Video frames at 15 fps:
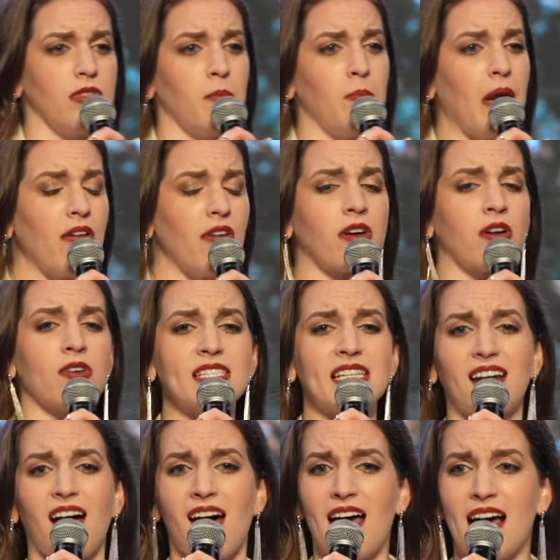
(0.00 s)
the miracles
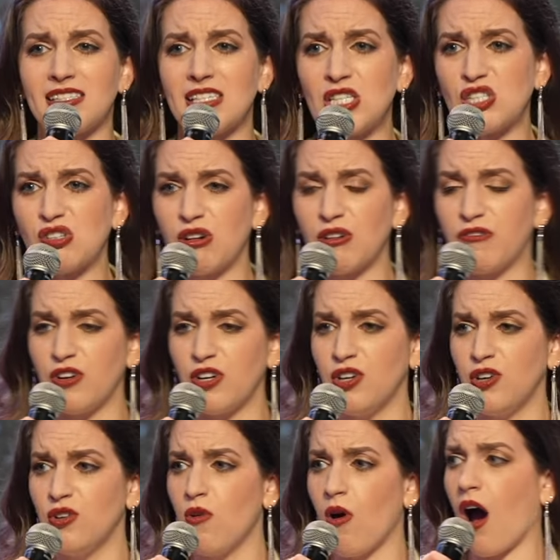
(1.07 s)
that God has in store for
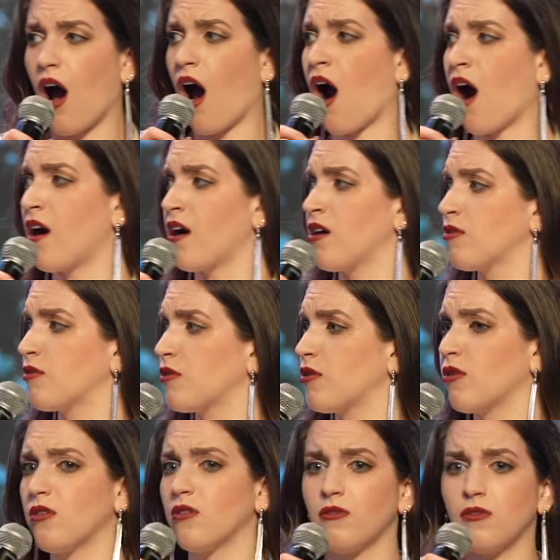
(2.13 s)
you are
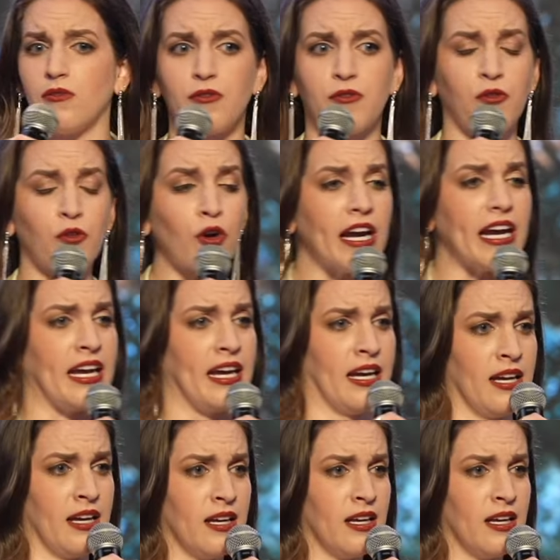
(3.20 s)
free.